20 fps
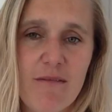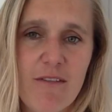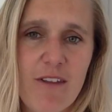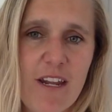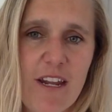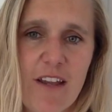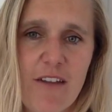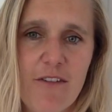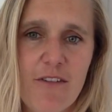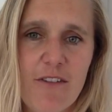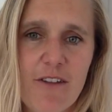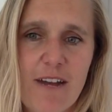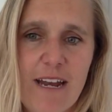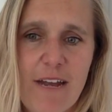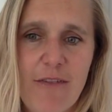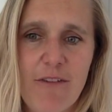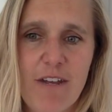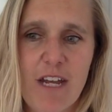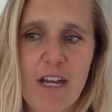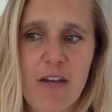you know, she'll
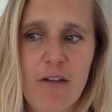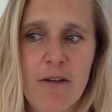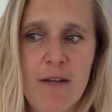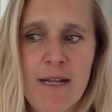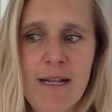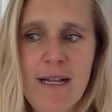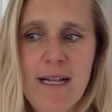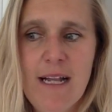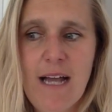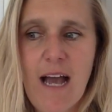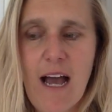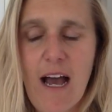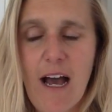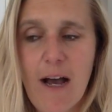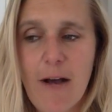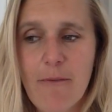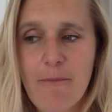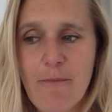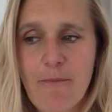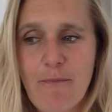ever
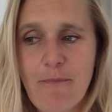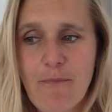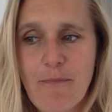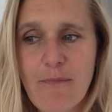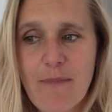know.